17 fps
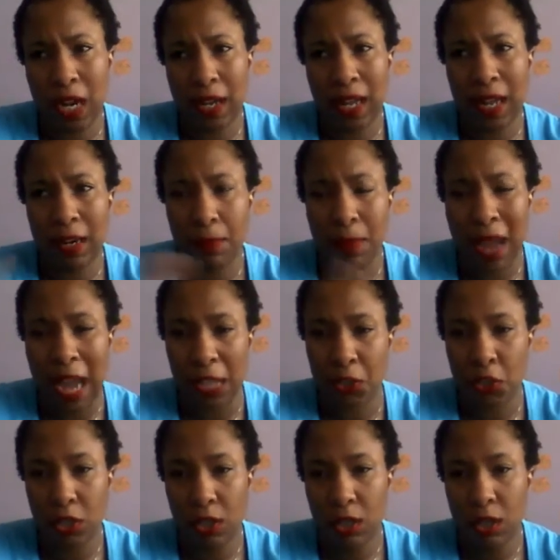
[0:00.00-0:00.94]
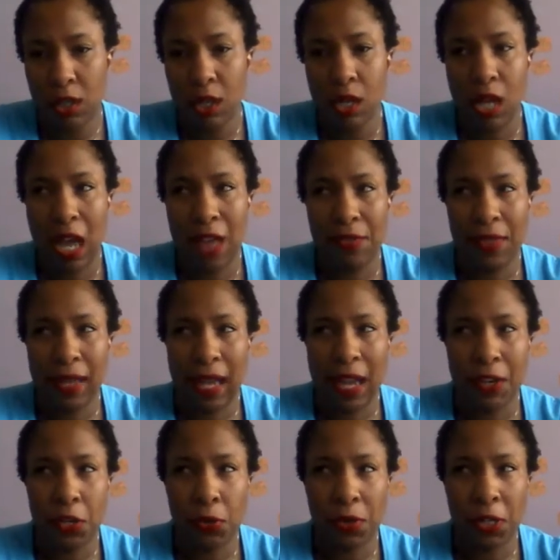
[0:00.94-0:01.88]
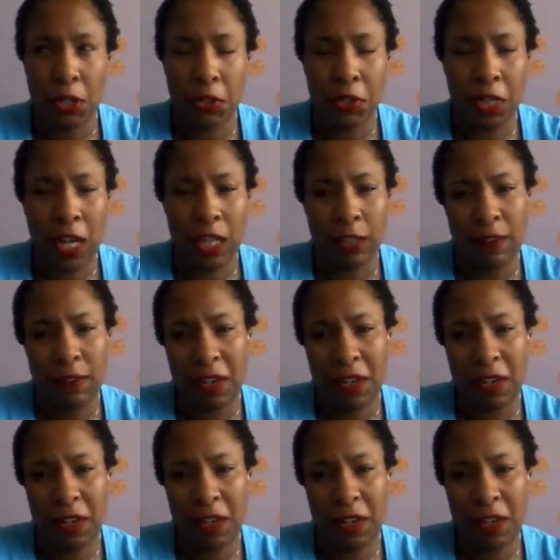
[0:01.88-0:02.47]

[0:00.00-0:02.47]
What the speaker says: I got a match. I think I donated altogether